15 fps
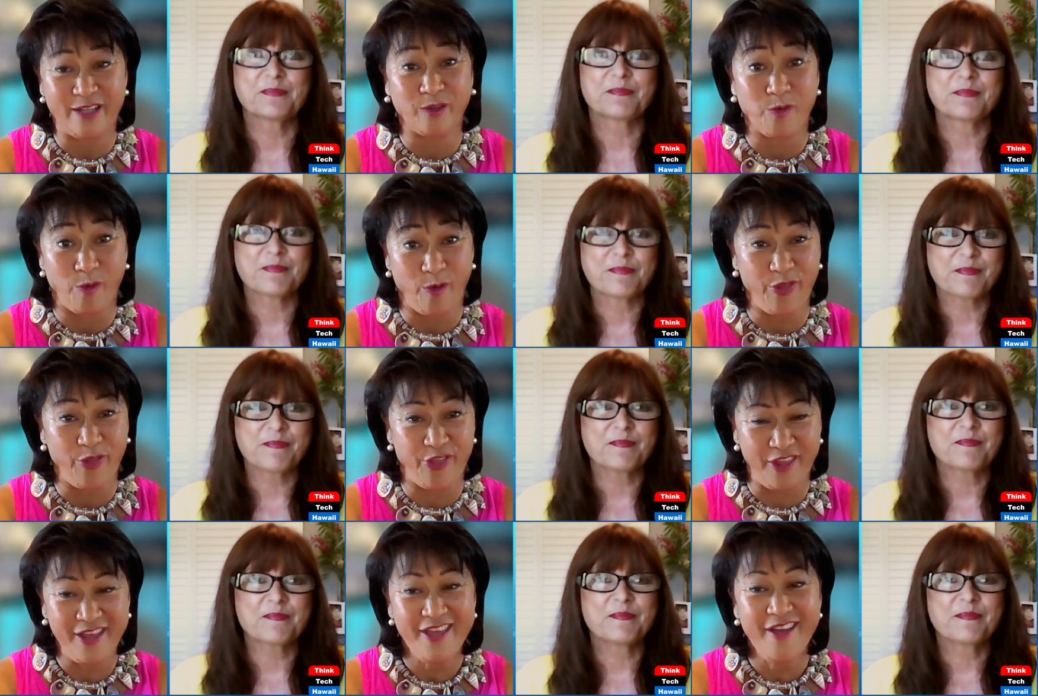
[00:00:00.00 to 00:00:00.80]
Speaker 1: and growth
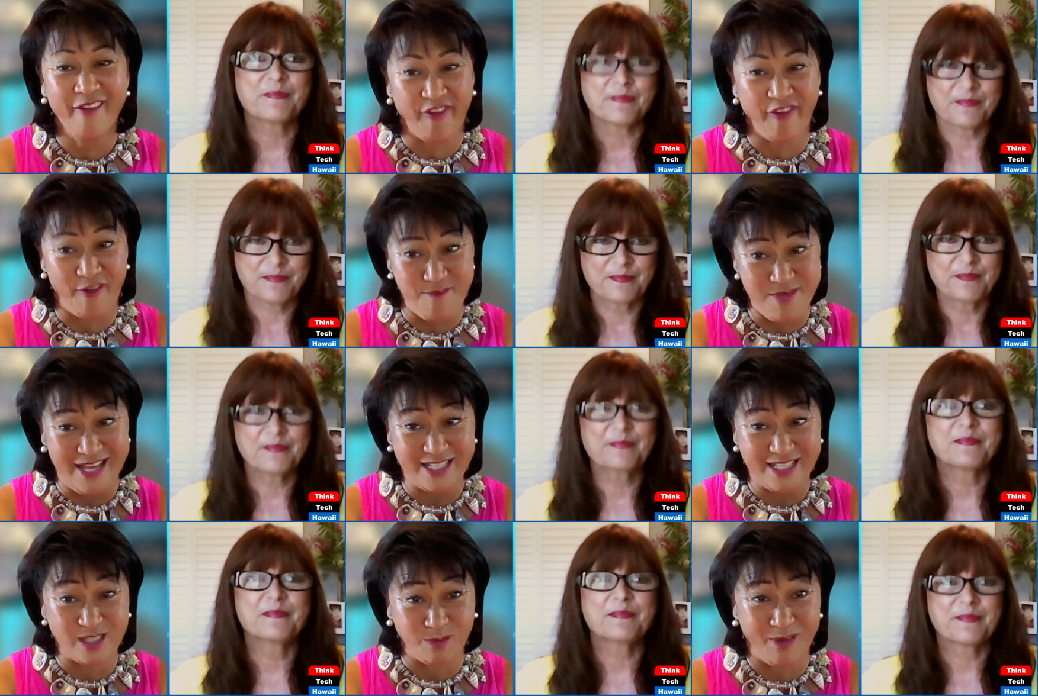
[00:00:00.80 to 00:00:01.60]
for
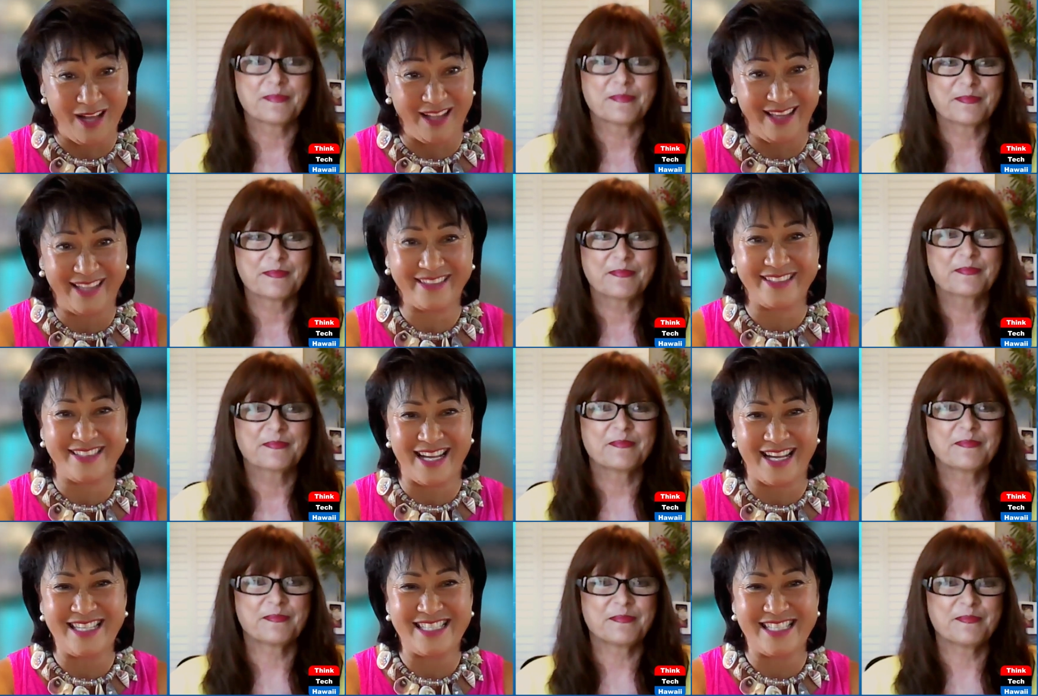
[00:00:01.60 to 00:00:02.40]
me as well at the
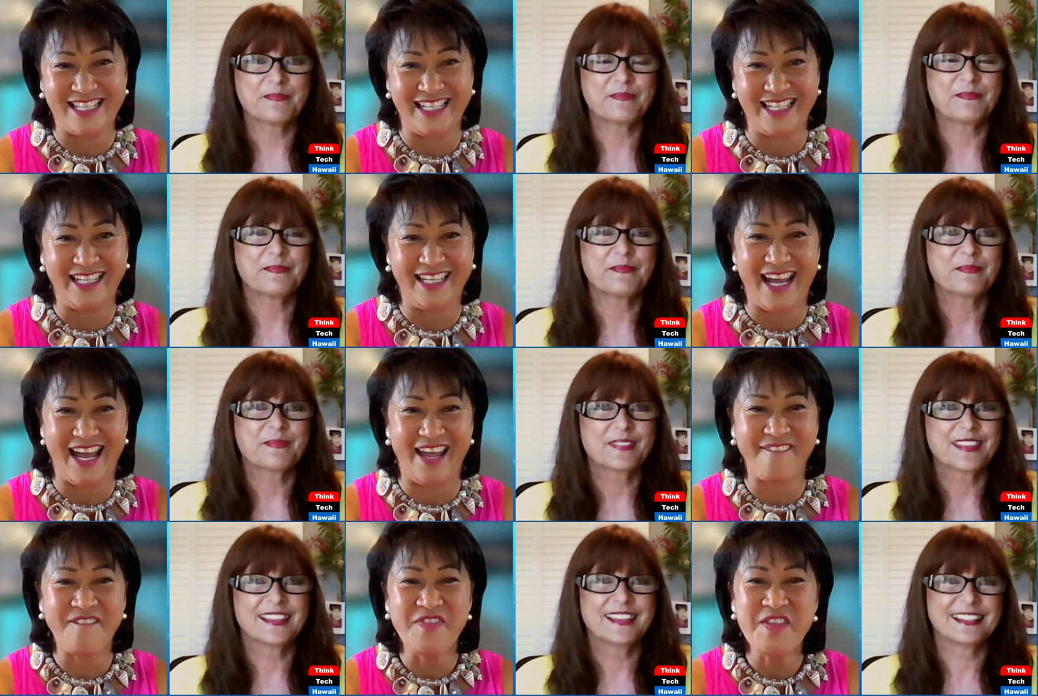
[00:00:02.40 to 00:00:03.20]
Tahitian mm-hmm. Lanai.